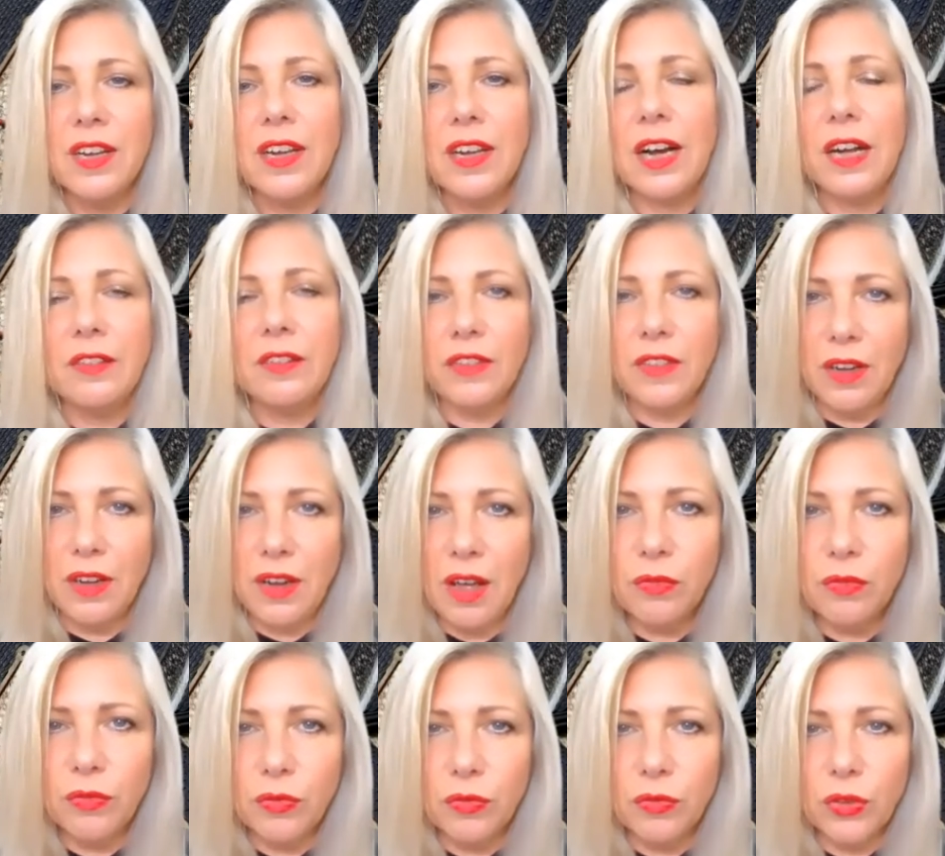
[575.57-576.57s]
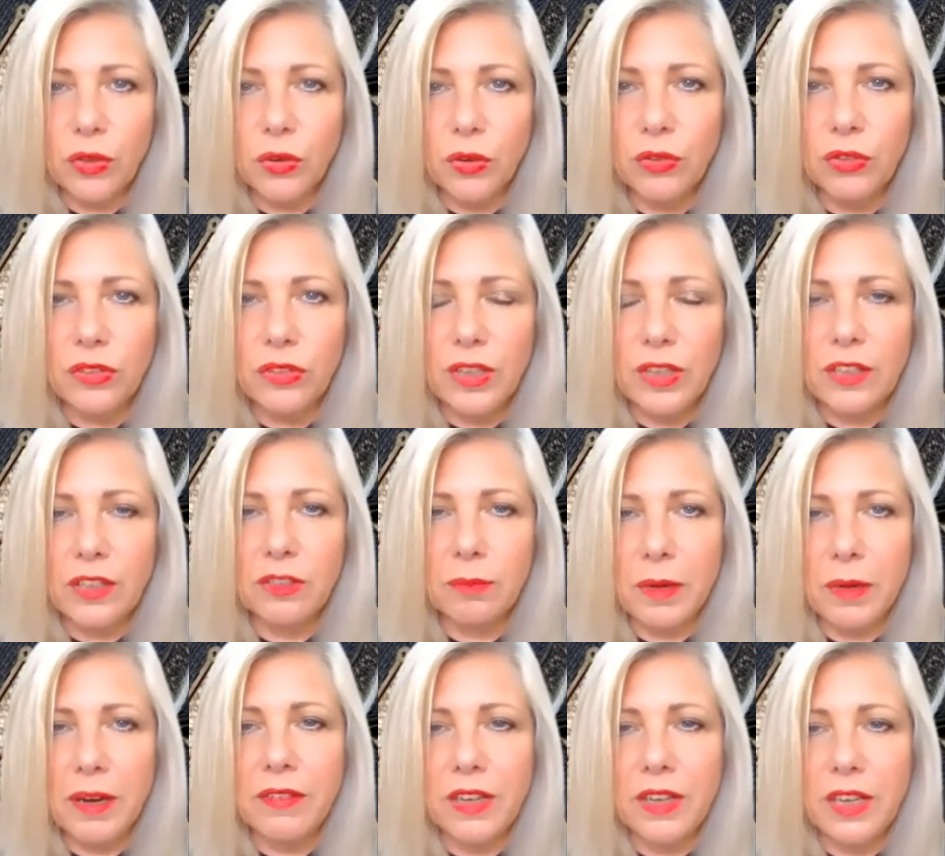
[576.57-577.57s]
and the love of God
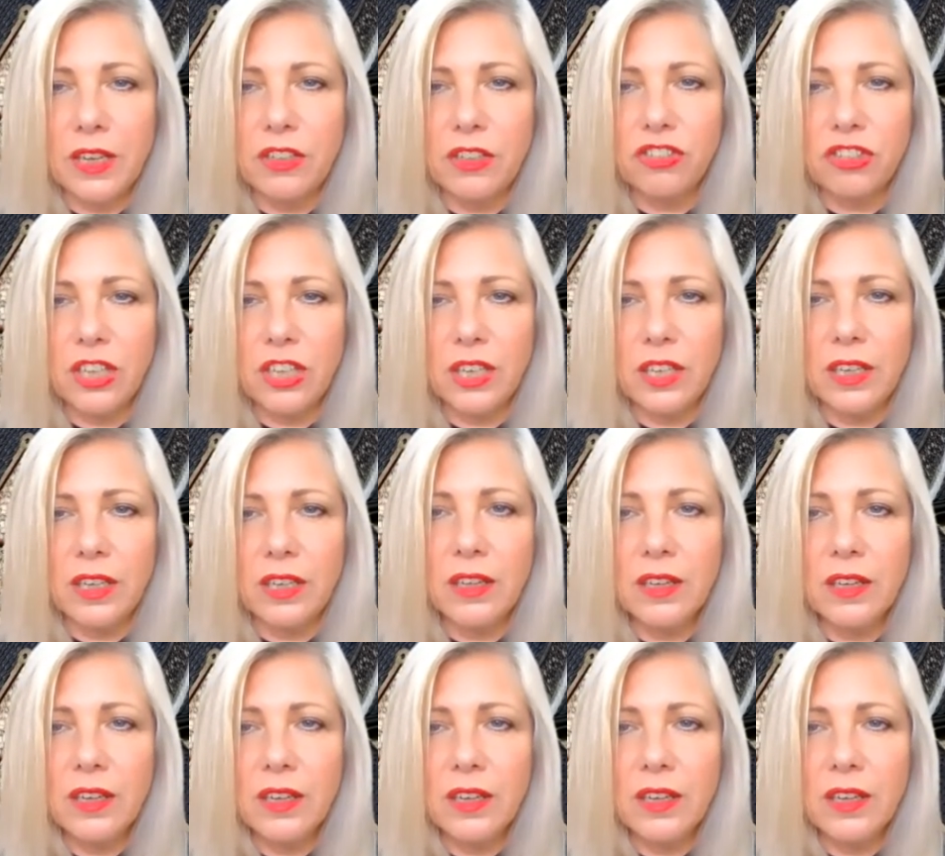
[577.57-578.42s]
experientially,